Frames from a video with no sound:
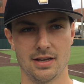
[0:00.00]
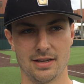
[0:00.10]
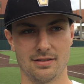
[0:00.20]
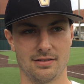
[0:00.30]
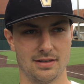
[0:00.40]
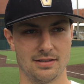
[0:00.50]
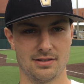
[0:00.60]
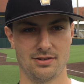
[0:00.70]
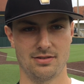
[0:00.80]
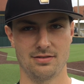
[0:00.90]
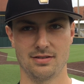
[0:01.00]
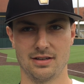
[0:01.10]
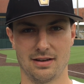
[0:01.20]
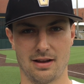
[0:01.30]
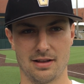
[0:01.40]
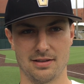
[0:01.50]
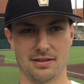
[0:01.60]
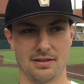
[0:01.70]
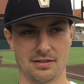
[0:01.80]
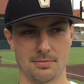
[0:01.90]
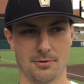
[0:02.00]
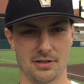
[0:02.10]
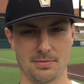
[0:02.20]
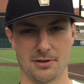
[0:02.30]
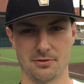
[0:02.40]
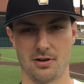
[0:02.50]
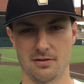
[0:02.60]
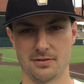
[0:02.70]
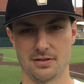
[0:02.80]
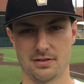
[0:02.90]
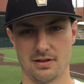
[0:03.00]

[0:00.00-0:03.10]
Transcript: Mm-hmm. I think it's a pretty special offense.